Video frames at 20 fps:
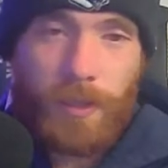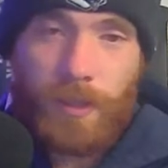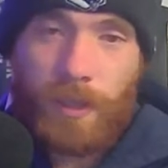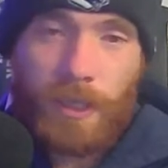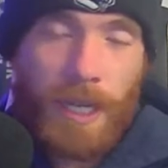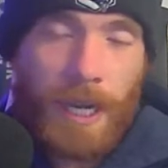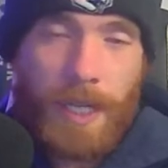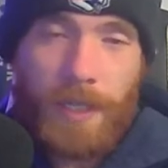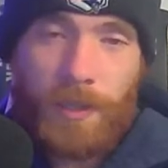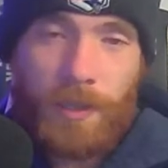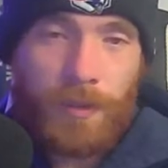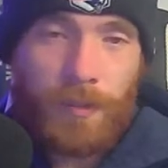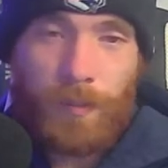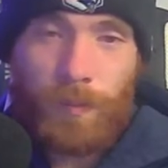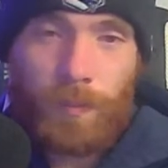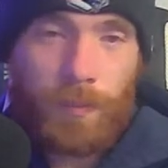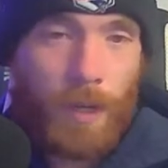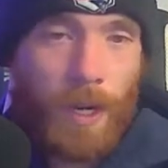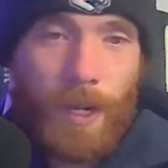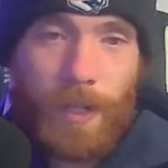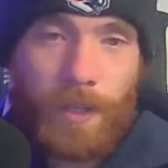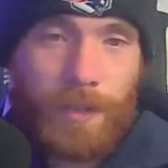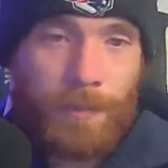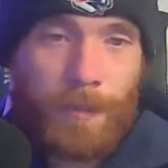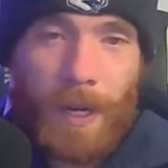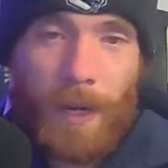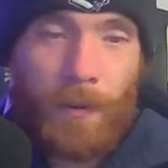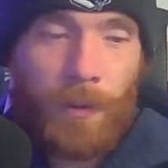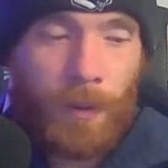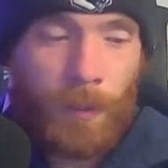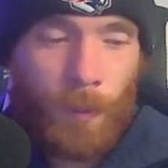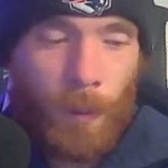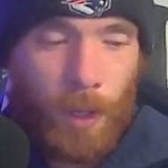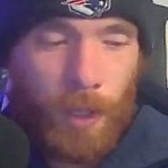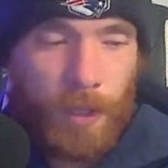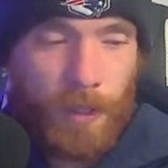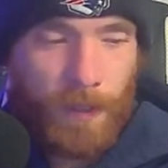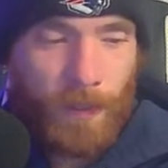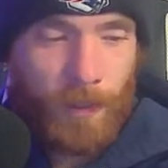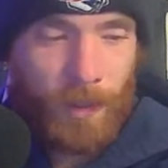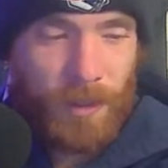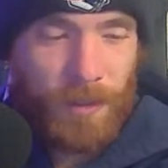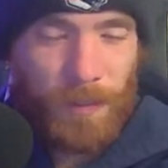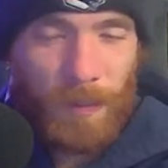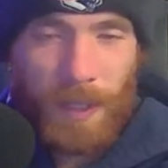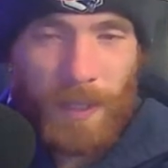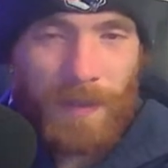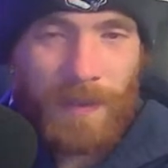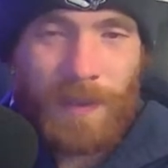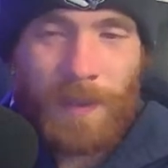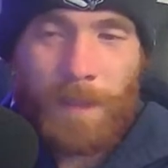and the guy just ran his mouth and walked to first base.